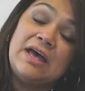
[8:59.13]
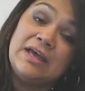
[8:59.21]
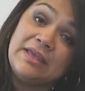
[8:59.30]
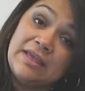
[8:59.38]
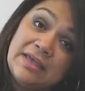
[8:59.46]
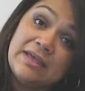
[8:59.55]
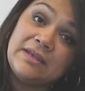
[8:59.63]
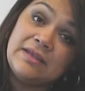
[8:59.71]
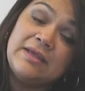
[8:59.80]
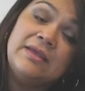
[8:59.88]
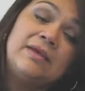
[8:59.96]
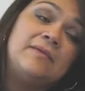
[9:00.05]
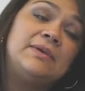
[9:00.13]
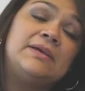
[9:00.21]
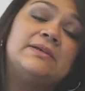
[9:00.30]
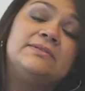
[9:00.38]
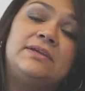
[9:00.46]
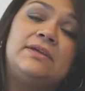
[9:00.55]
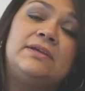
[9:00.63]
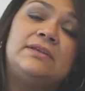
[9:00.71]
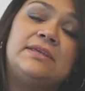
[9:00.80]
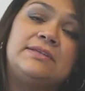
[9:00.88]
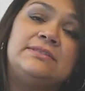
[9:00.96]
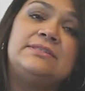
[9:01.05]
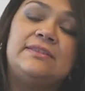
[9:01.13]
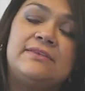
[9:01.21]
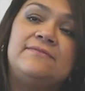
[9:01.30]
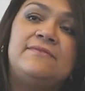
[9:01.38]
again, because they see the